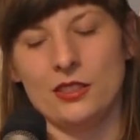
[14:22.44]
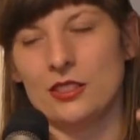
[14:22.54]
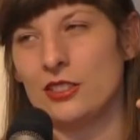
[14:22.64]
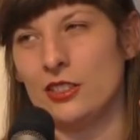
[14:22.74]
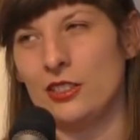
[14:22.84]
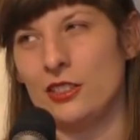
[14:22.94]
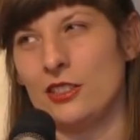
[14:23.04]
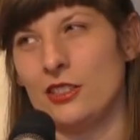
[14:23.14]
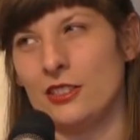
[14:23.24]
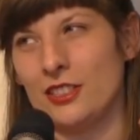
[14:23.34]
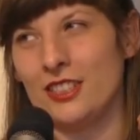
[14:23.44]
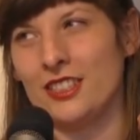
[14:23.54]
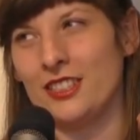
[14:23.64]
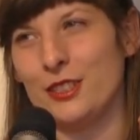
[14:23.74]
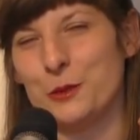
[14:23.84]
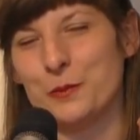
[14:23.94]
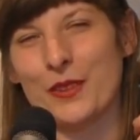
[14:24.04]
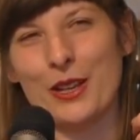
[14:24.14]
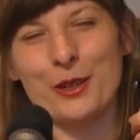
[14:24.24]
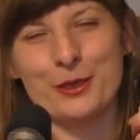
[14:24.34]
C D.
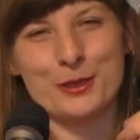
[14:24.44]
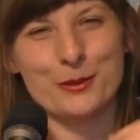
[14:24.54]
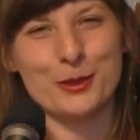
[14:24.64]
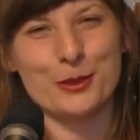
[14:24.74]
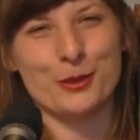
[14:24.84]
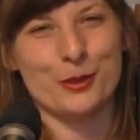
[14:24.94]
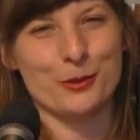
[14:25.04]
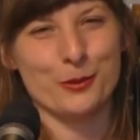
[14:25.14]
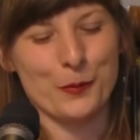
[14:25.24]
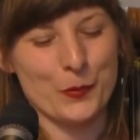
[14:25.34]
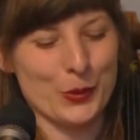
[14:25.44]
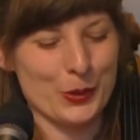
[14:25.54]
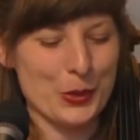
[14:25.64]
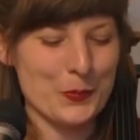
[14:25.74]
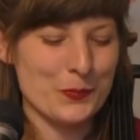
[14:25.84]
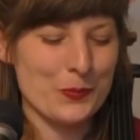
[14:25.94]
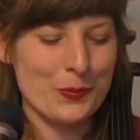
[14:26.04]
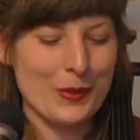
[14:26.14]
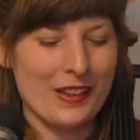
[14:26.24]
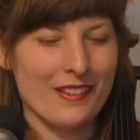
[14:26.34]
Ah, it's a bit too low for me. Okay,
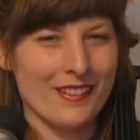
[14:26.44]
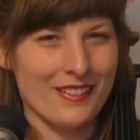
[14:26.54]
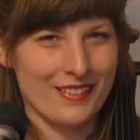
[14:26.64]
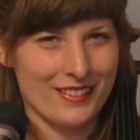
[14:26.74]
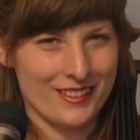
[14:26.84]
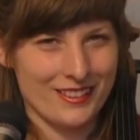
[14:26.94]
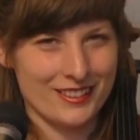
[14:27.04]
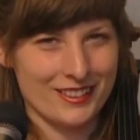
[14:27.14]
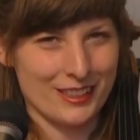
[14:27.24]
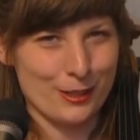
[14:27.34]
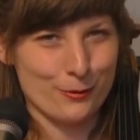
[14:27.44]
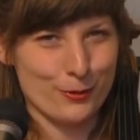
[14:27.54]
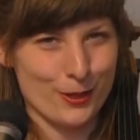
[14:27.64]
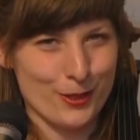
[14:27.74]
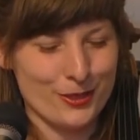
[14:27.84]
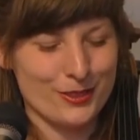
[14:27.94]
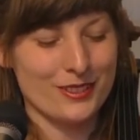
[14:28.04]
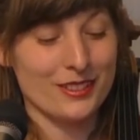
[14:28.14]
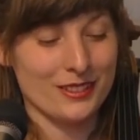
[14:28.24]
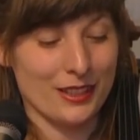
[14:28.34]
singing
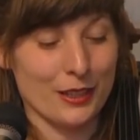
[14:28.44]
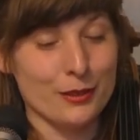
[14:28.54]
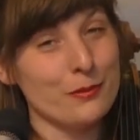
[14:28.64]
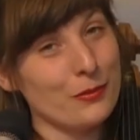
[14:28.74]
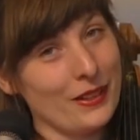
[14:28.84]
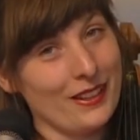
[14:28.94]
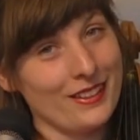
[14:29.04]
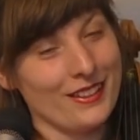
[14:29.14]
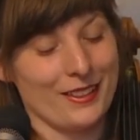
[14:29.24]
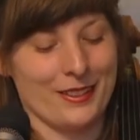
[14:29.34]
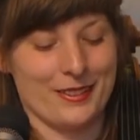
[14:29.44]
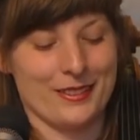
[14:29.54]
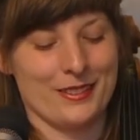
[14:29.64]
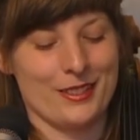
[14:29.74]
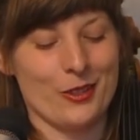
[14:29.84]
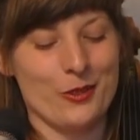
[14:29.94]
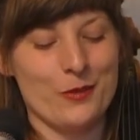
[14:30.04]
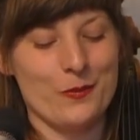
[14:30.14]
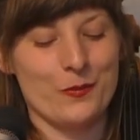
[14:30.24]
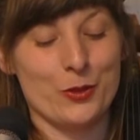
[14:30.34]
first, then playing.
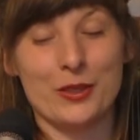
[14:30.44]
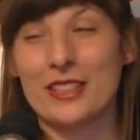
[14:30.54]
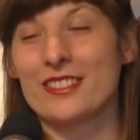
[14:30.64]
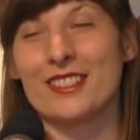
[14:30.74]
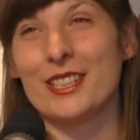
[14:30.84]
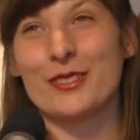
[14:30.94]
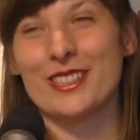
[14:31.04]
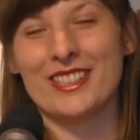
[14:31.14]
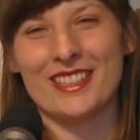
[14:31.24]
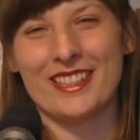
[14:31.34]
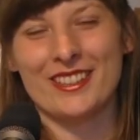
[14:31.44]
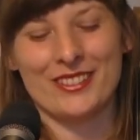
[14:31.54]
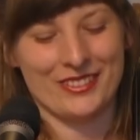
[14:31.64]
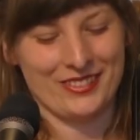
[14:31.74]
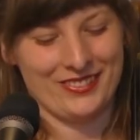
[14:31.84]
So we can sing with the cello.